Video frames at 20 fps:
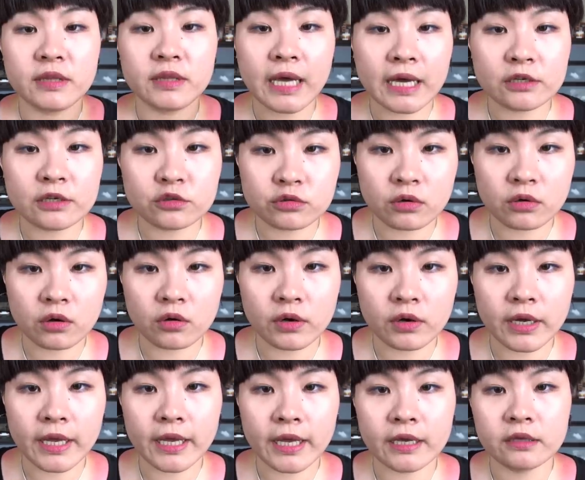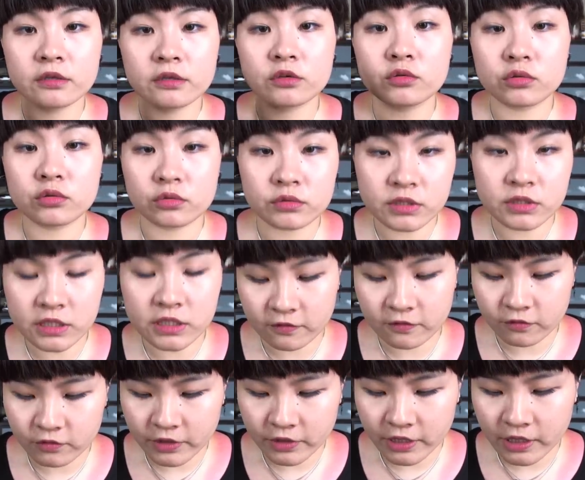natural and
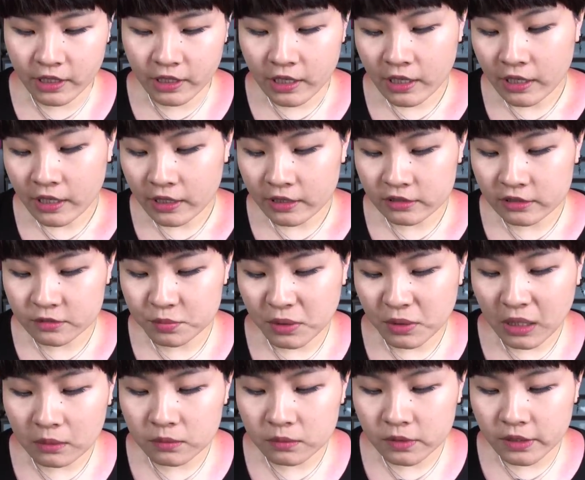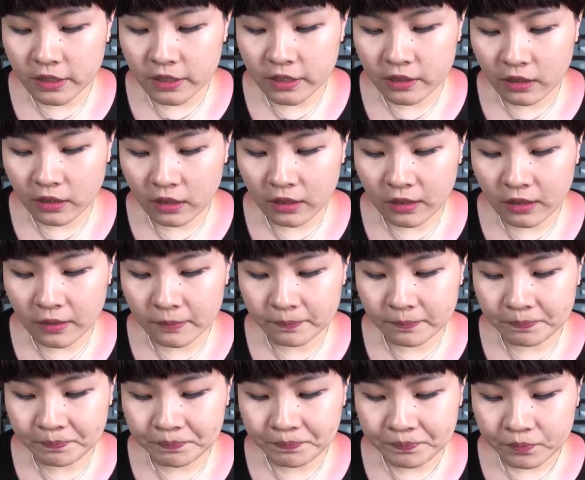cruelty-free, is probably um,